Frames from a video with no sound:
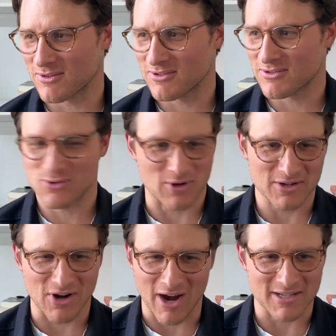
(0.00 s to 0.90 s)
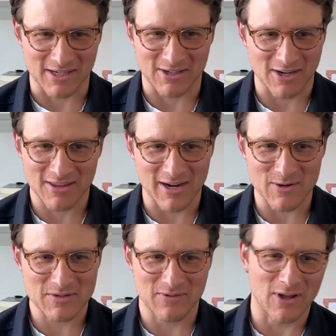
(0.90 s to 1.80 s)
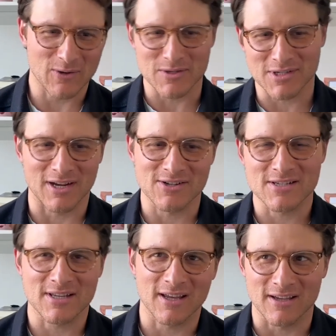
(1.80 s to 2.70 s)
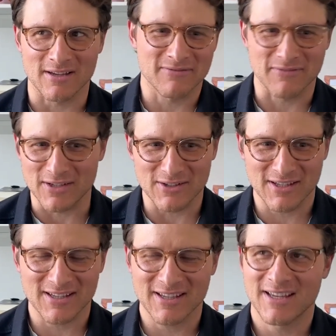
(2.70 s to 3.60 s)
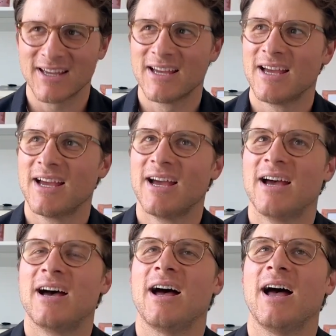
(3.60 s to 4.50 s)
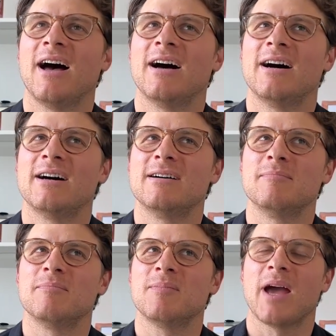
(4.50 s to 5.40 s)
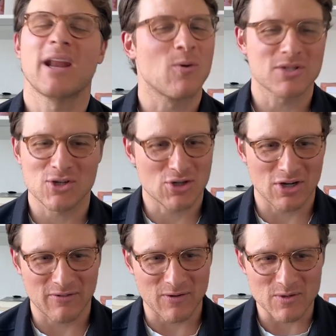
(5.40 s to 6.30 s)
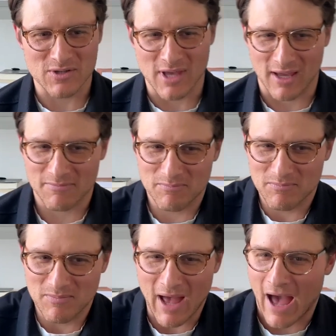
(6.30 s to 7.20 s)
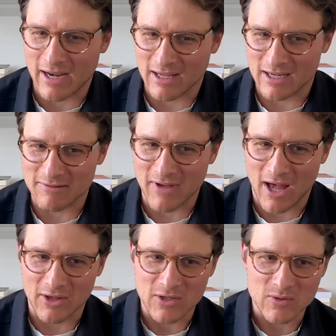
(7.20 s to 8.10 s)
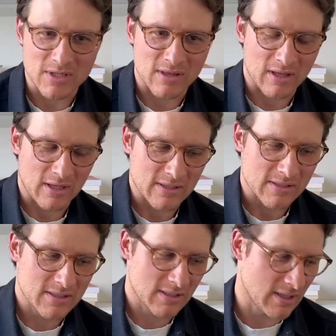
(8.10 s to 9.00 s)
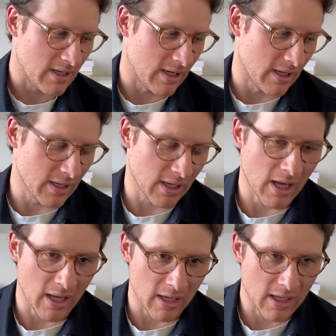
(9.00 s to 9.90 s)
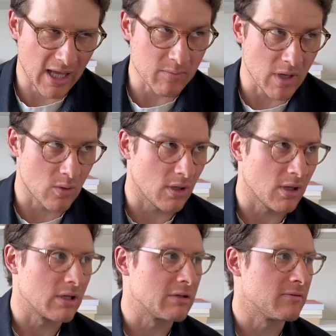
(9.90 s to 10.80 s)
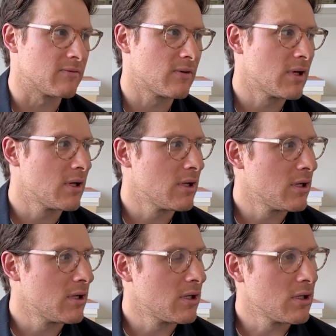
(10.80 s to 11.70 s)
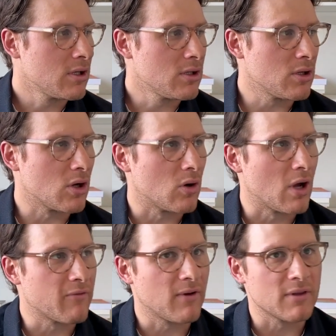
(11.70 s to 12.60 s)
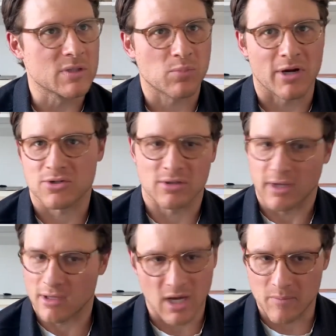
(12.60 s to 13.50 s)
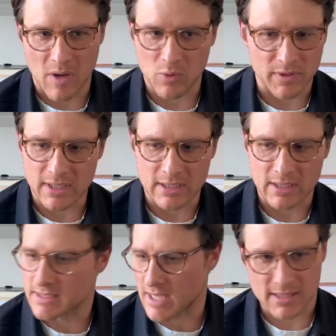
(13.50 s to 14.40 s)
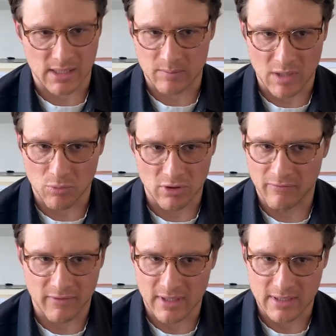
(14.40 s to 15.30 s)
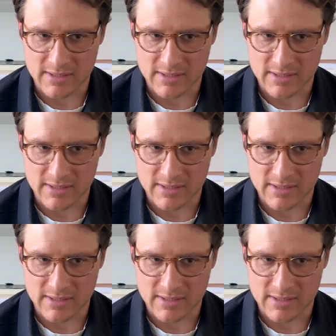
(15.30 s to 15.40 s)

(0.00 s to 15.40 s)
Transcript: strict criteria that I was following. It was kind of just like a feeling. And I wasn't sure if it was like adding any value to things. It kind of came out of, I felt this pressure to like come up with the exact same number of things